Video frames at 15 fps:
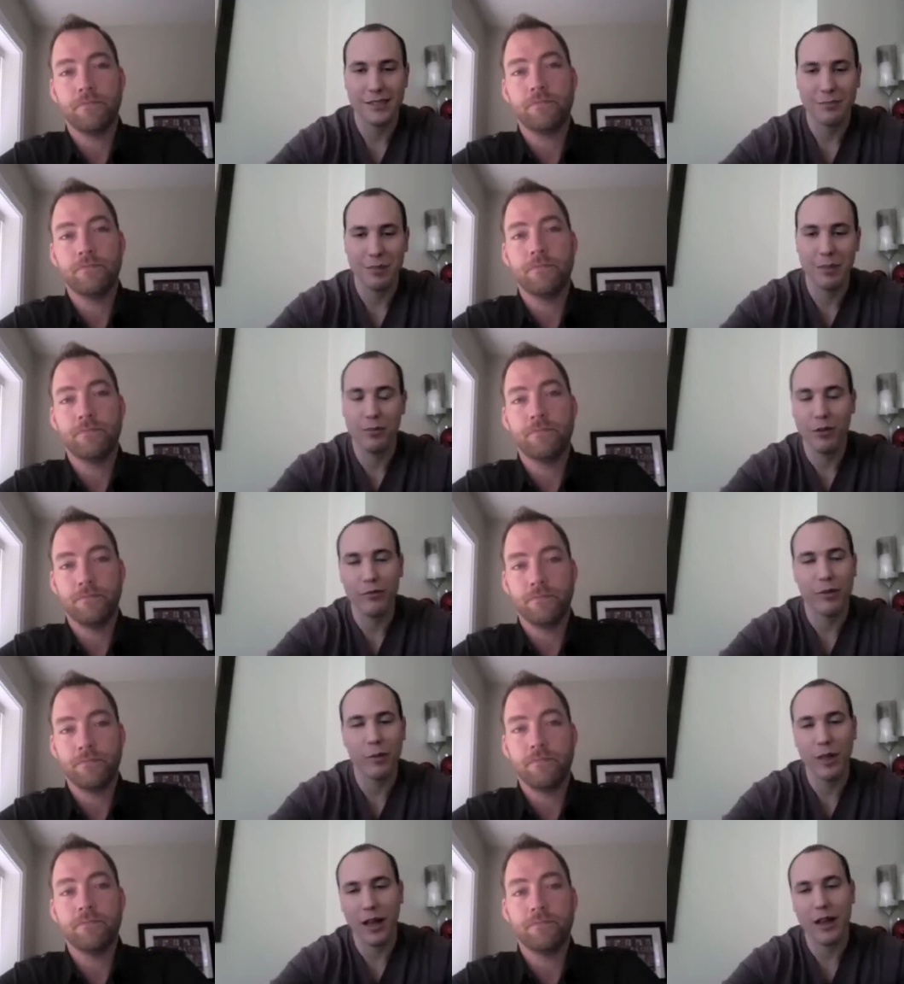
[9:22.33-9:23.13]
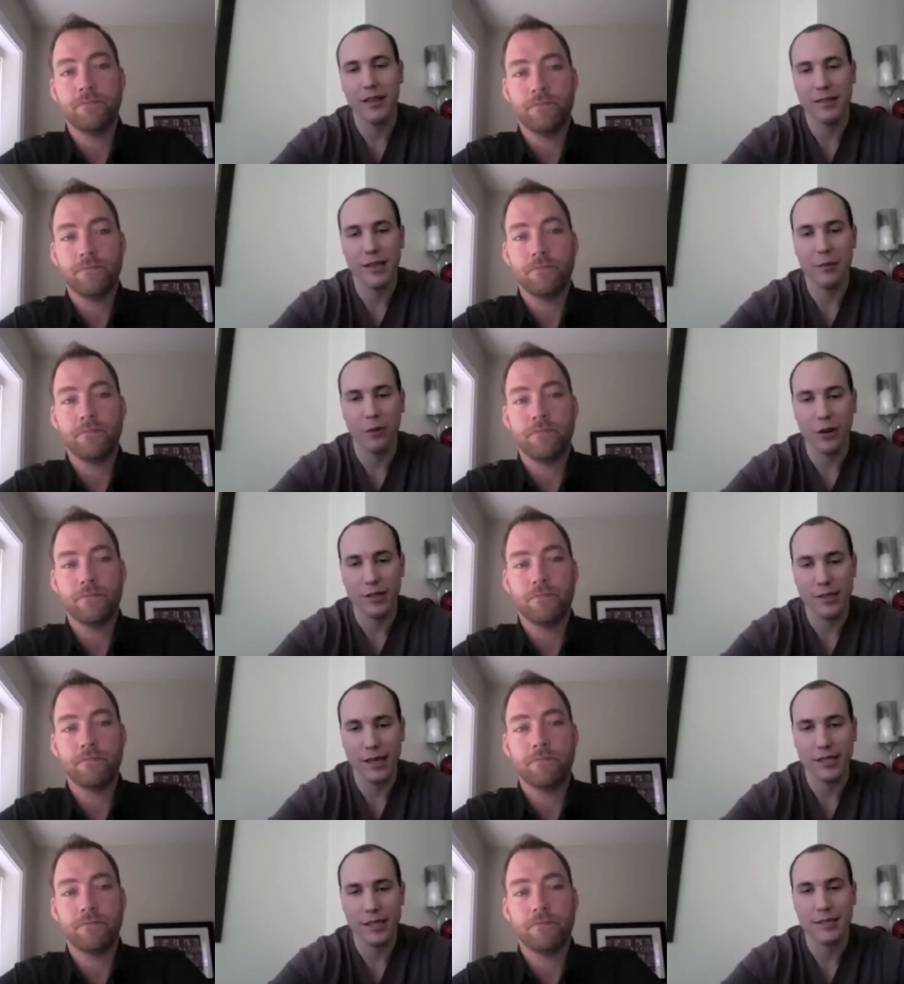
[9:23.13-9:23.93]
Speaker 1: people from a lot of the same
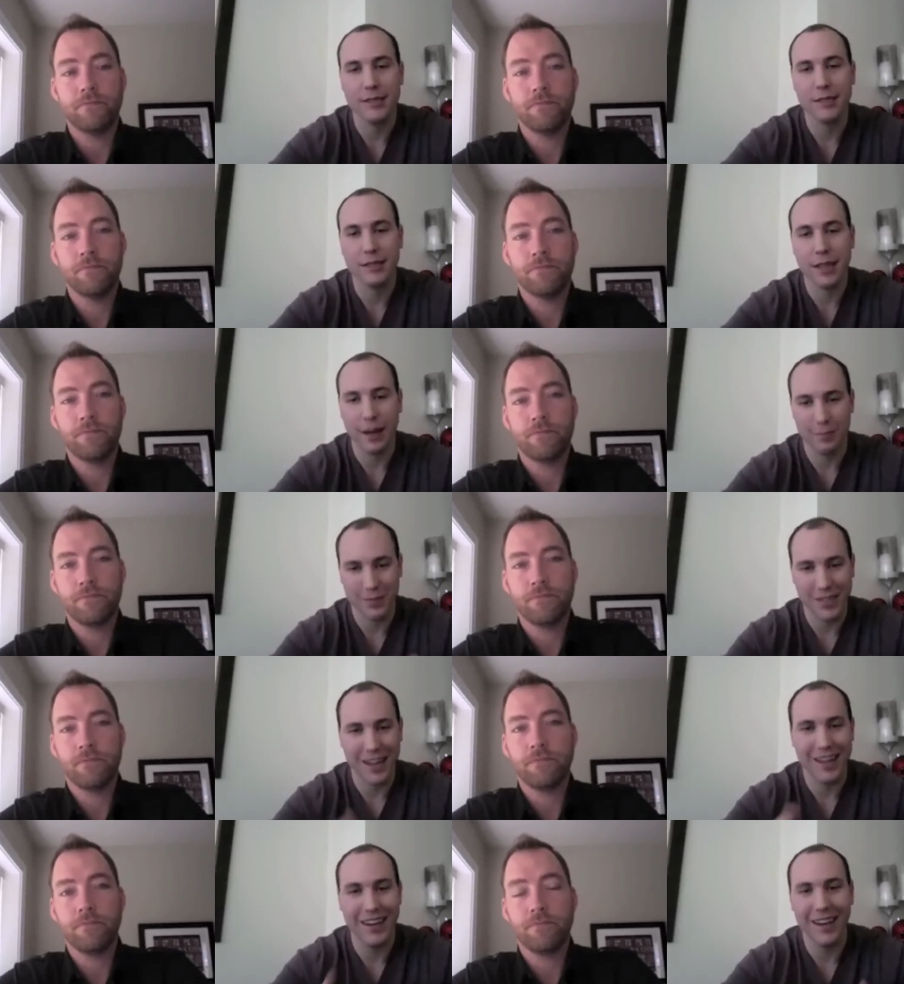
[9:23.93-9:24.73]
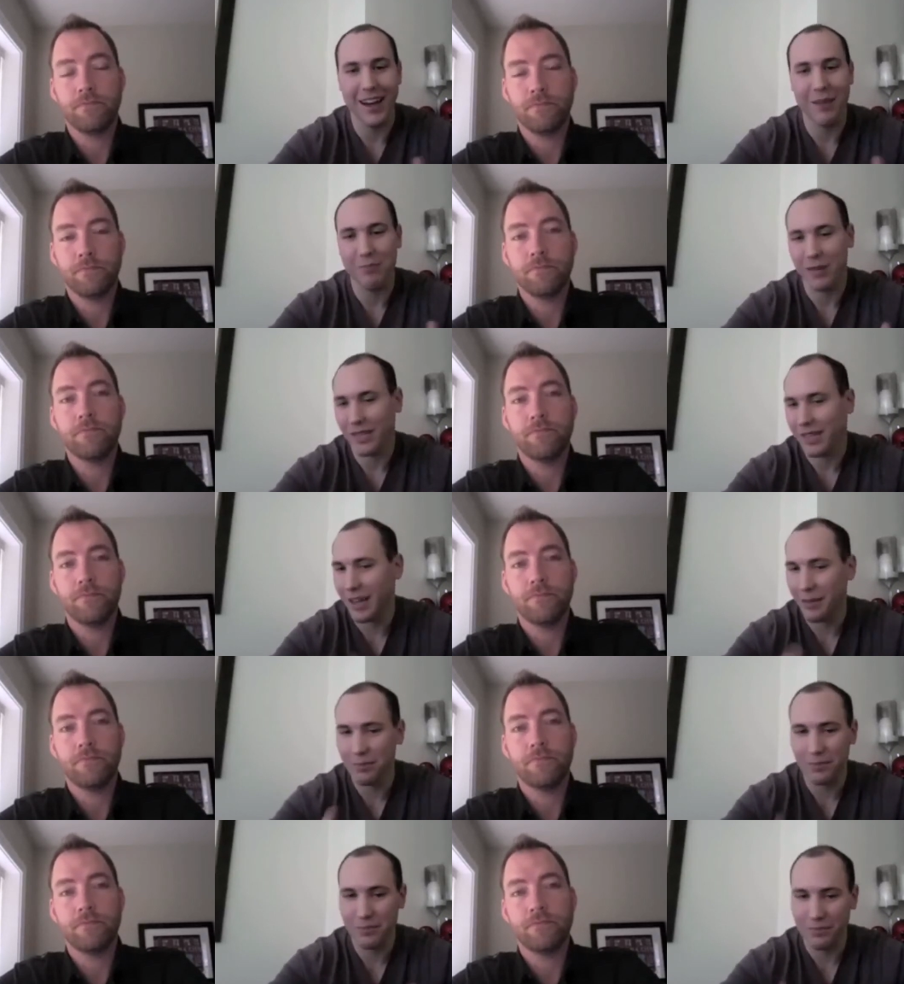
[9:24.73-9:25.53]
organizations, kept signing up and
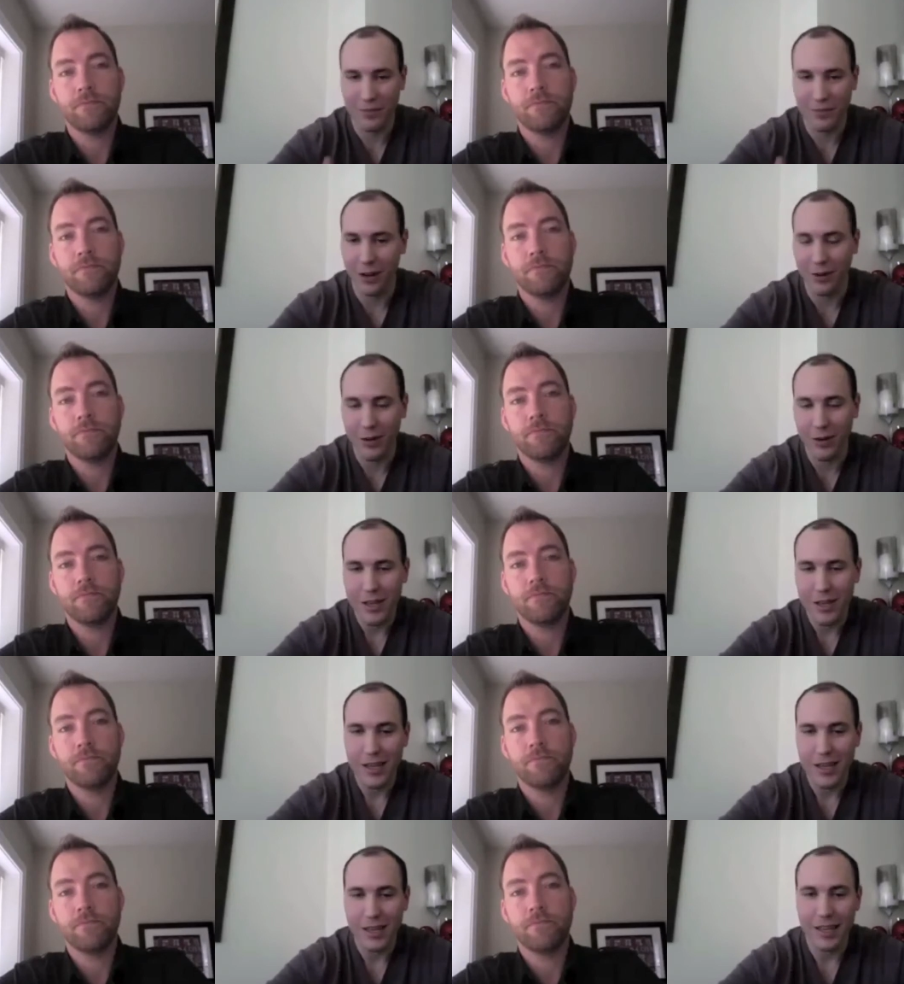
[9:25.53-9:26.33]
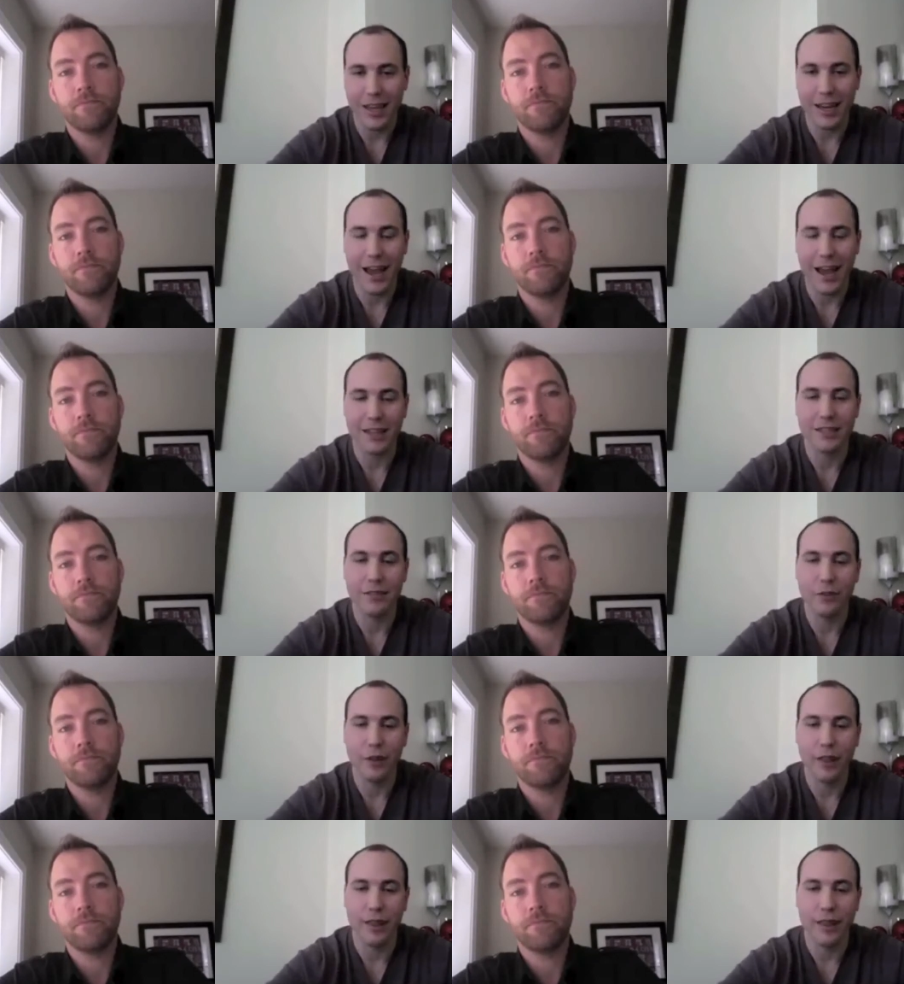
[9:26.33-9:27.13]
kept you know. getting active
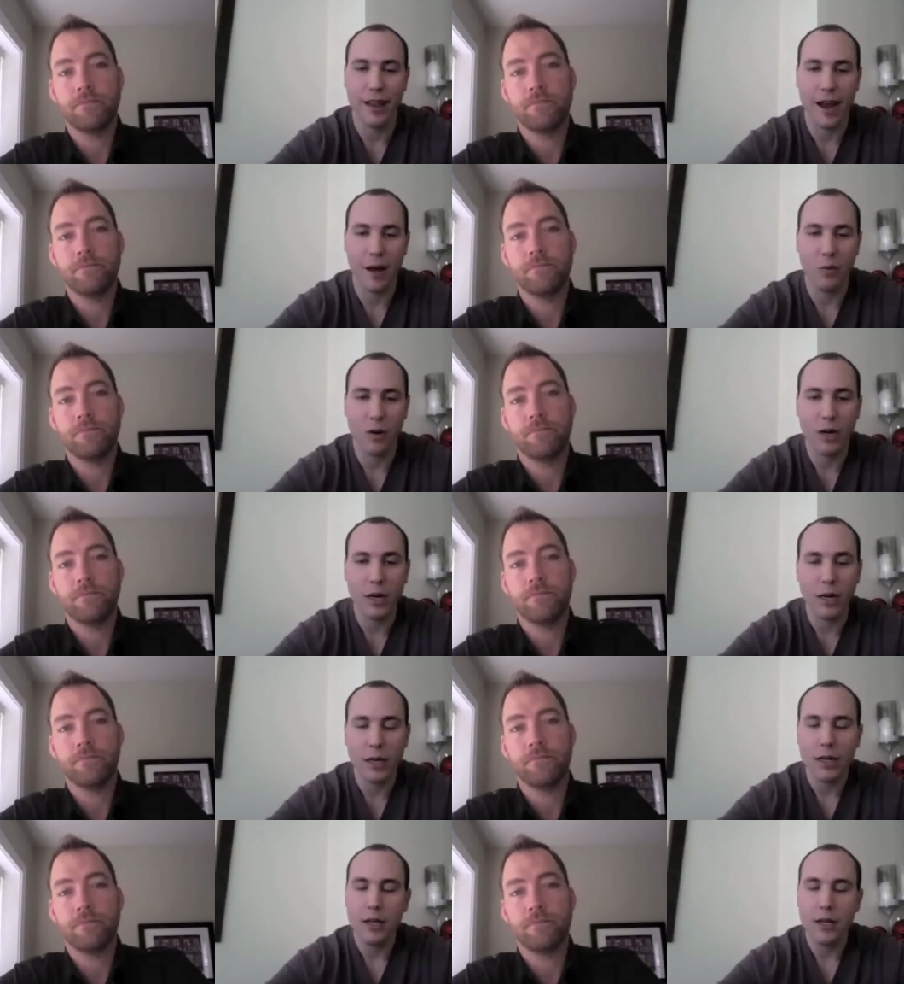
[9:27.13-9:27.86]
within the network.